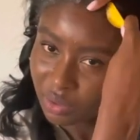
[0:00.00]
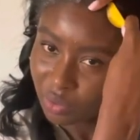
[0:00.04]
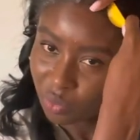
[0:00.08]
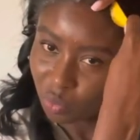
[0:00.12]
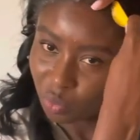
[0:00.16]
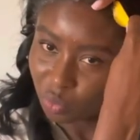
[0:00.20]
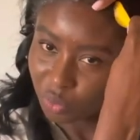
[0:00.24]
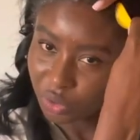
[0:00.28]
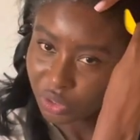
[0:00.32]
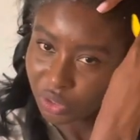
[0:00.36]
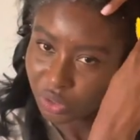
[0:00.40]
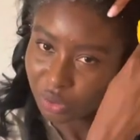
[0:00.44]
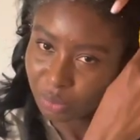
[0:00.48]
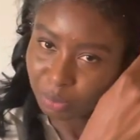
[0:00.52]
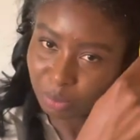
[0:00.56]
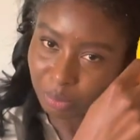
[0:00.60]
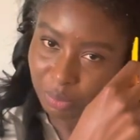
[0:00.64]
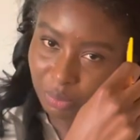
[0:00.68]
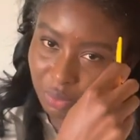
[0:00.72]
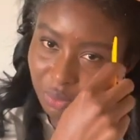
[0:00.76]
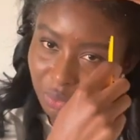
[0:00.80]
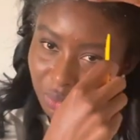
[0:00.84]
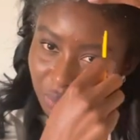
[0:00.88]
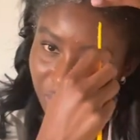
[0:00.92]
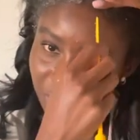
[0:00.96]
weird
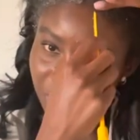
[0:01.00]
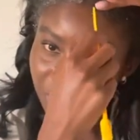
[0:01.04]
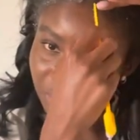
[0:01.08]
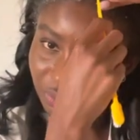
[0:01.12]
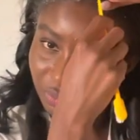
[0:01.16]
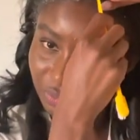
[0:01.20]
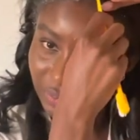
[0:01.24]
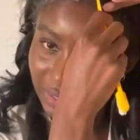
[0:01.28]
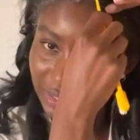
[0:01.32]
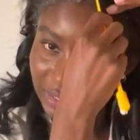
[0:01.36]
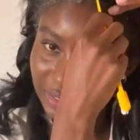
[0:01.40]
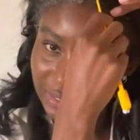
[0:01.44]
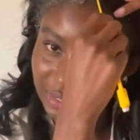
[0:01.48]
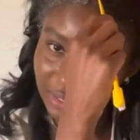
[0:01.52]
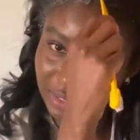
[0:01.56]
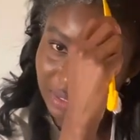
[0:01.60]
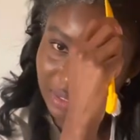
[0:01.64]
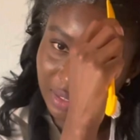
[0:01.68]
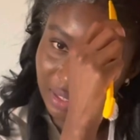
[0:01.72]
blue reflective